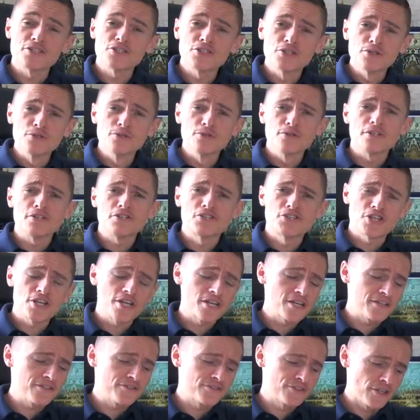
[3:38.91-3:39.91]

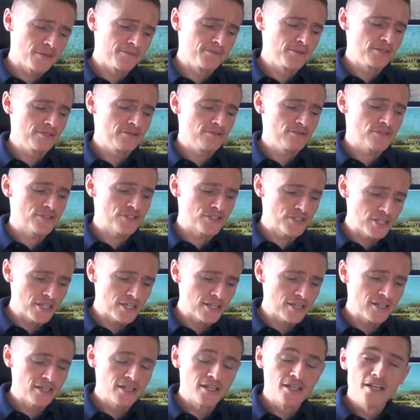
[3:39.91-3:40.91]

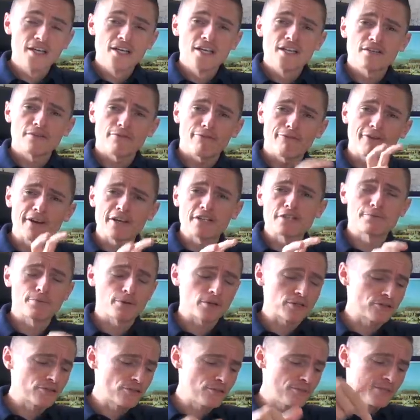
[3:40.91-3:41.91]
UGWC
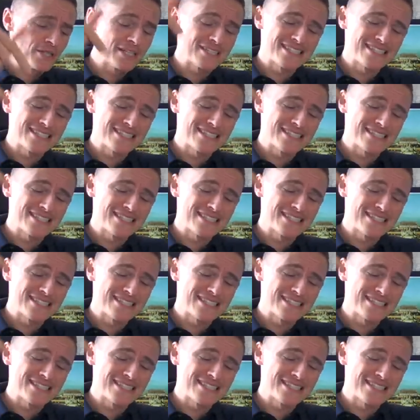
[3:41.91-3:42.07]
Facebook group.